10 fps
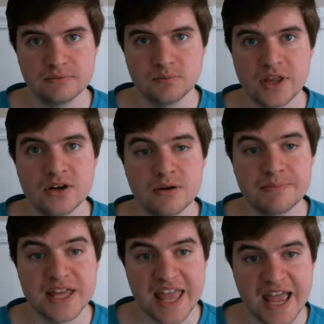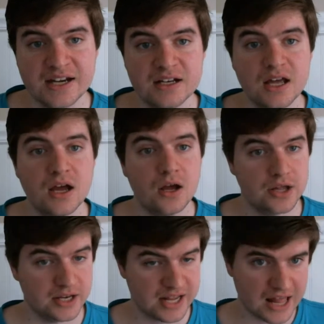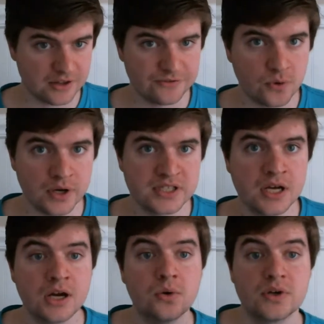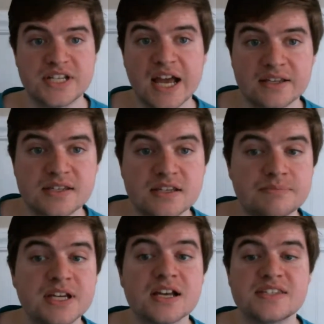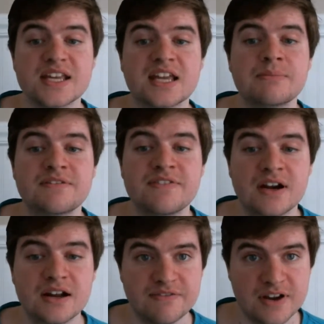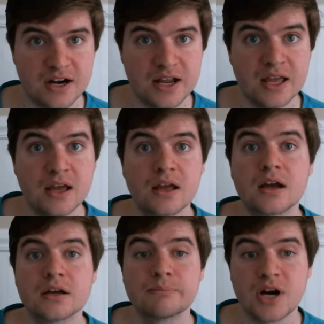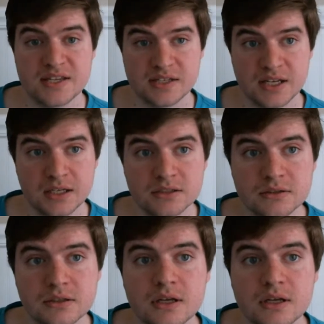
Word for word: whether it be Canada and California or Texas, because it can be very, very pricey